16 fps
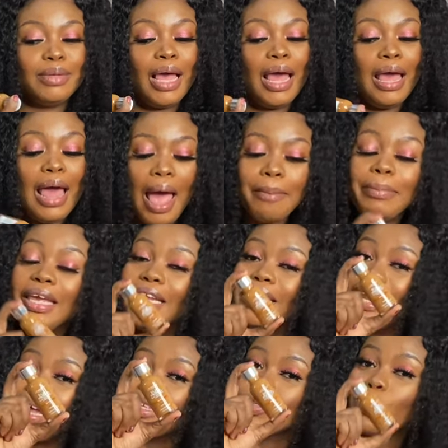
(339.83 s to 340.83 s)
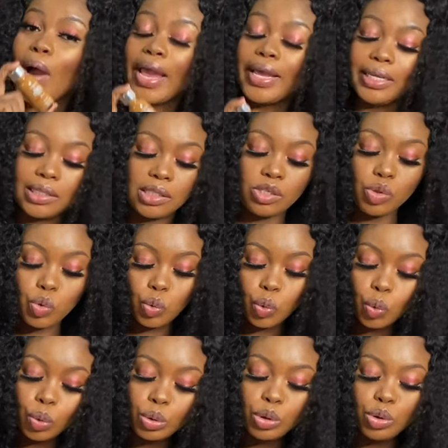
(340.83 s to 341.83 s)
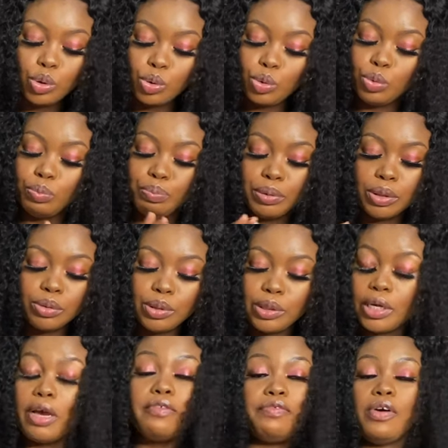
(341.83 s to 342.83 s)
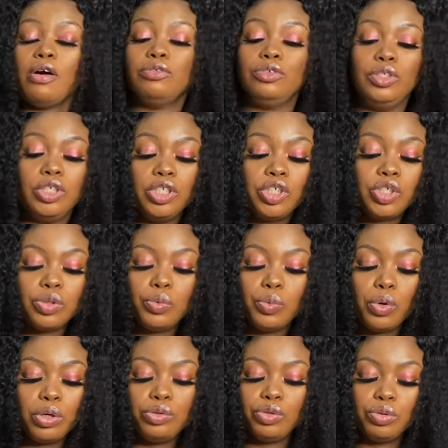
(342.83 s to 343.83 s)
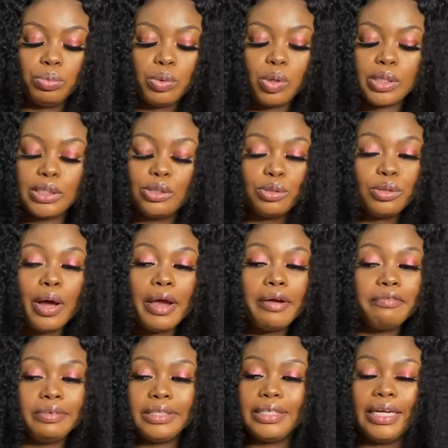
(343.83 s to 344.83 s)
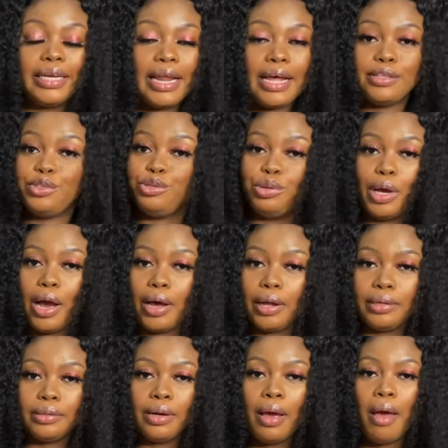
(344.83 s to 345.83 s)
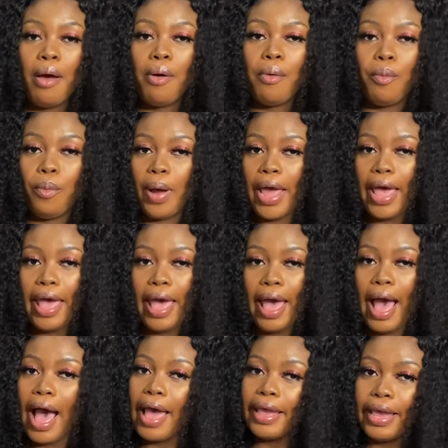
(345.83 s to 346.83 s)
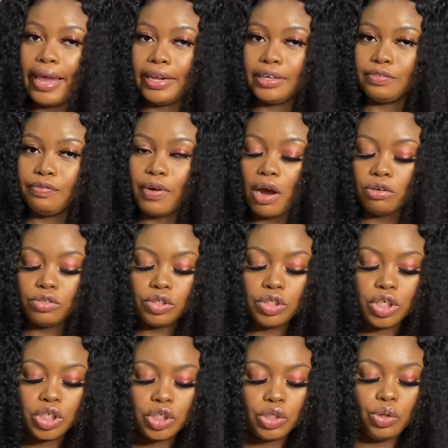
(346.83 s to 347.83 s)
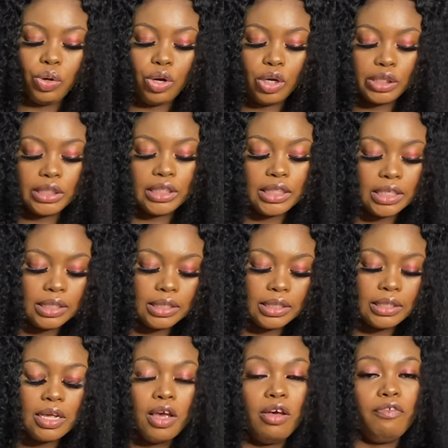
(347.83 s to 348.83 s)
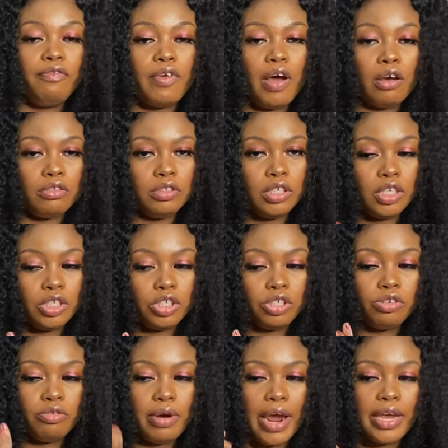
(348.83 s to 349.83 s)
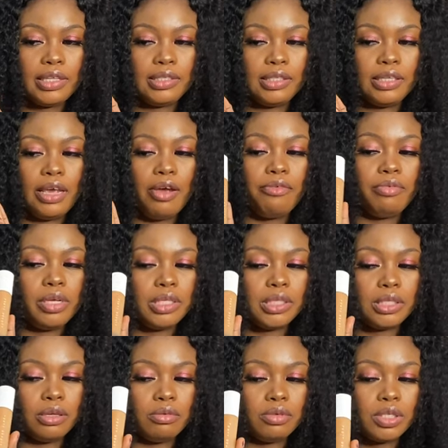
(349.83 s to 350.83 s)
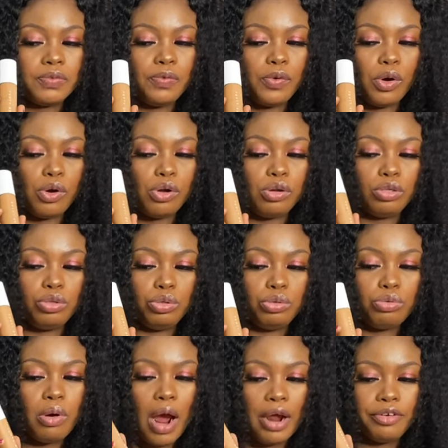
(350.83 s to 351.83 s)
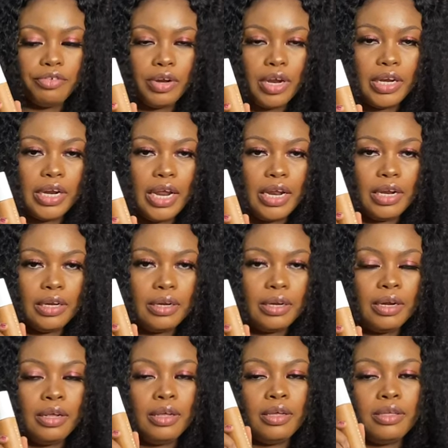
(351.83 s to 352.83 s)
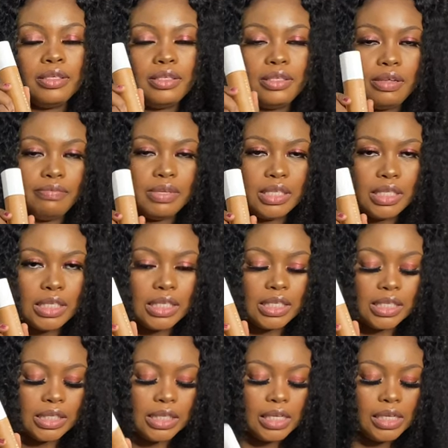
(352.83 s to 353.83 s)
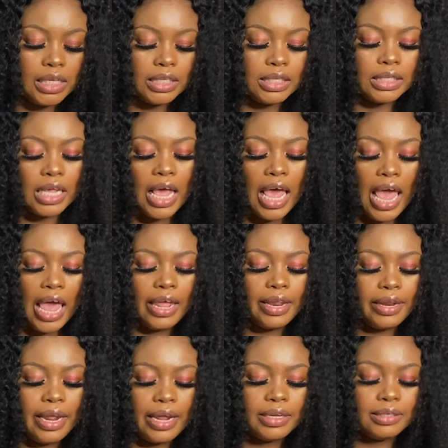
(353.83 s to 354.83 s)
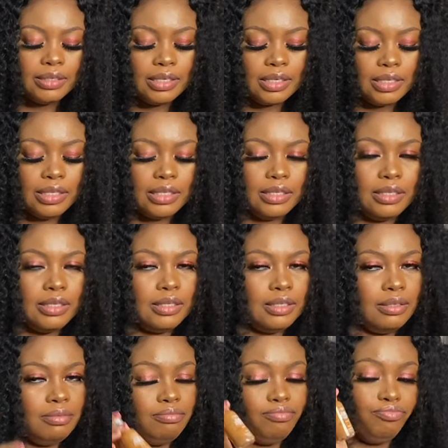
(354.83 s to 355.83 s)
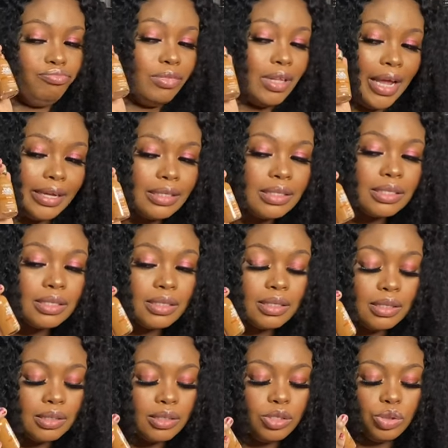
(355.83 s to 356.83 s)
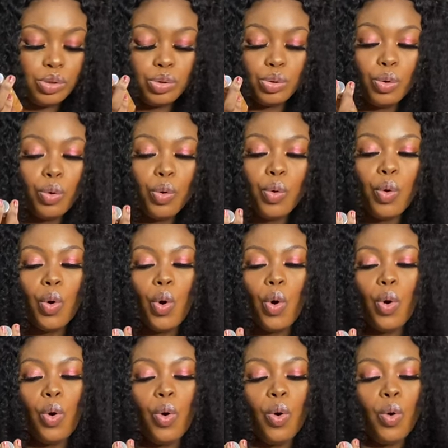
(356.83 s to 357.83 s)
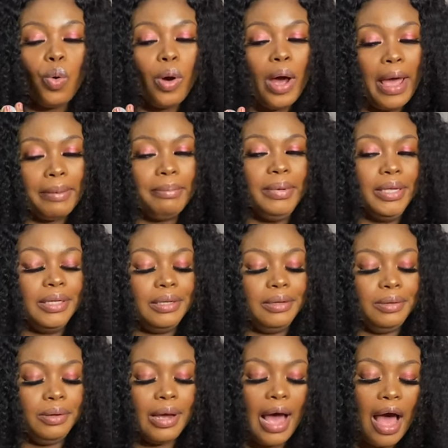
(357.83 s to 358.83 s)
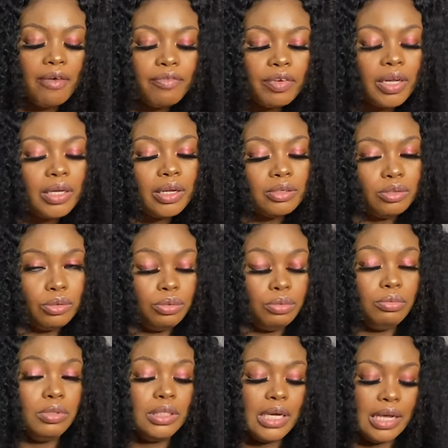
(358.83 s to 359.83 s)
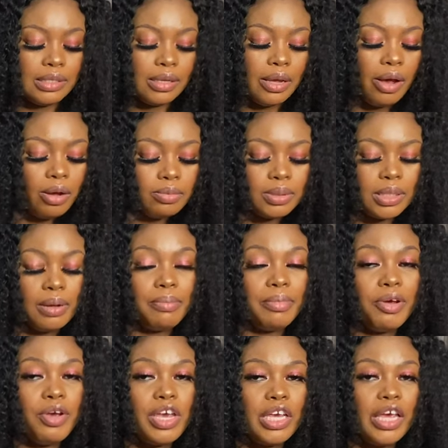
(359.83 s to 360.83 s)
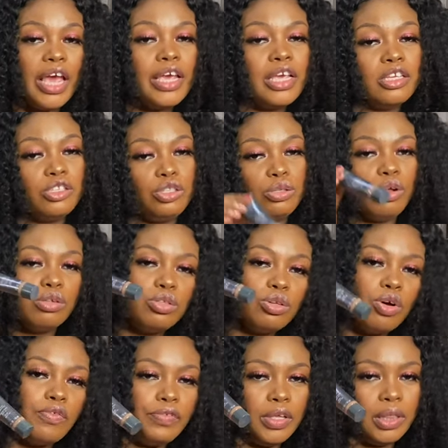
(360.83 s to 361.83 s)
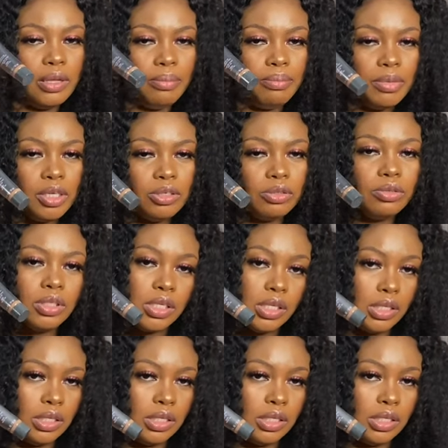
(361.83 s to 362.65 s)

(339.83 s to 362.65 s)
I mean, that's why it is good to build a foundation wardrobe, because it's not every day that you can wear a high-end foundation, because this foundation right here retails for 270 cedis and then this is 90 cedis. So I mean, having the two just helps. The Mary Kay is sort of in the middle. This